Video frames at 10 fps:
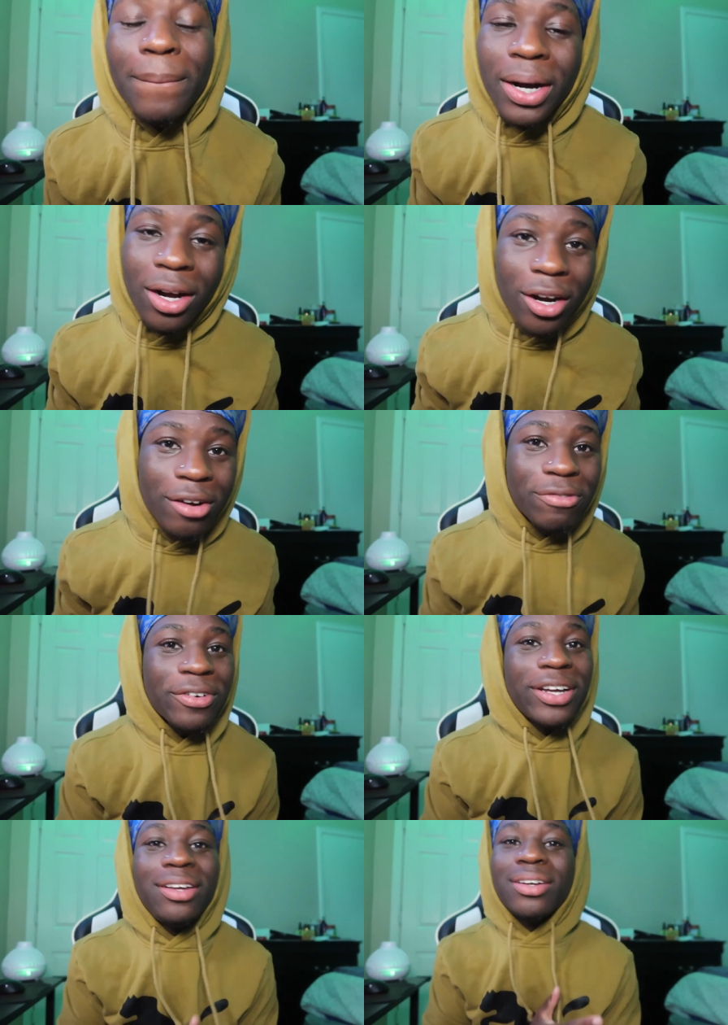my
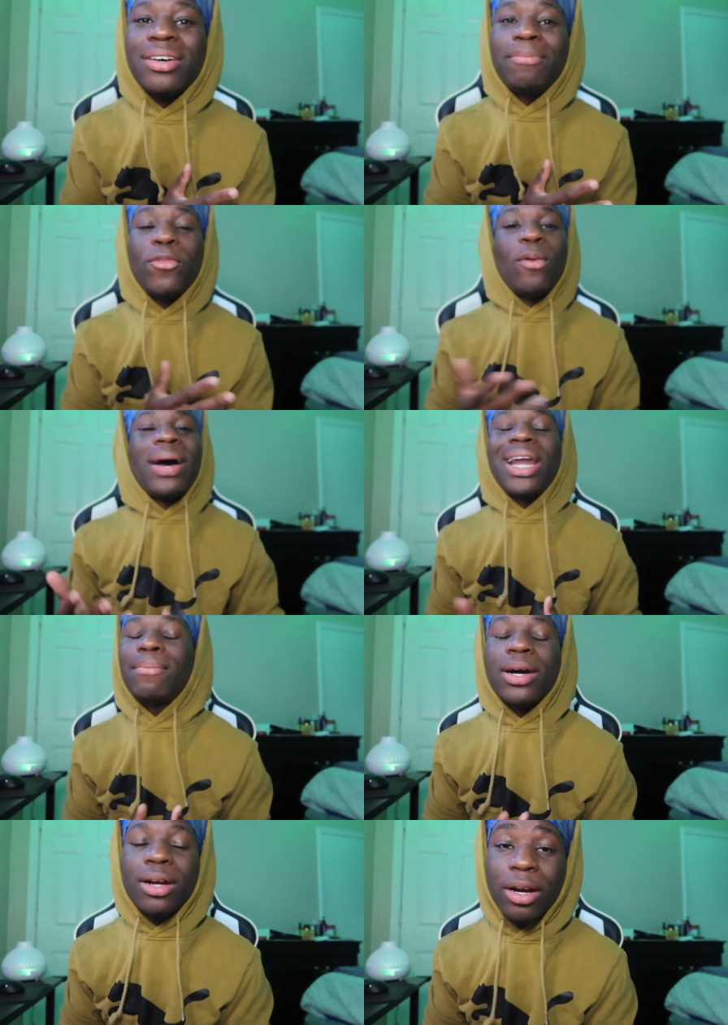girlfriend, you know, well, my
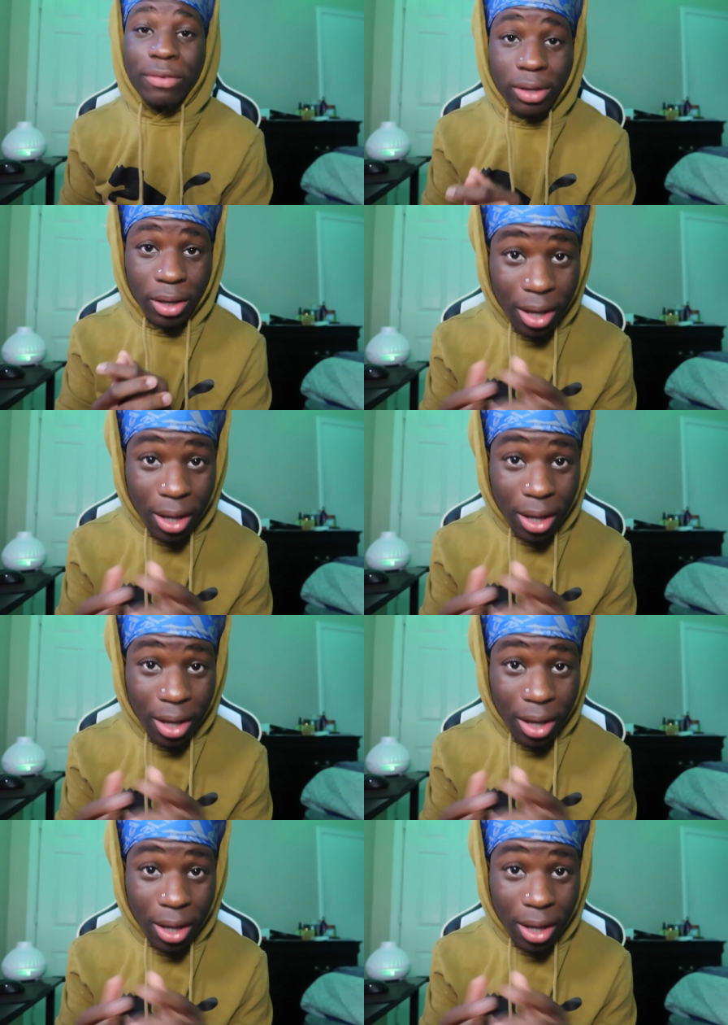not my girlfriend,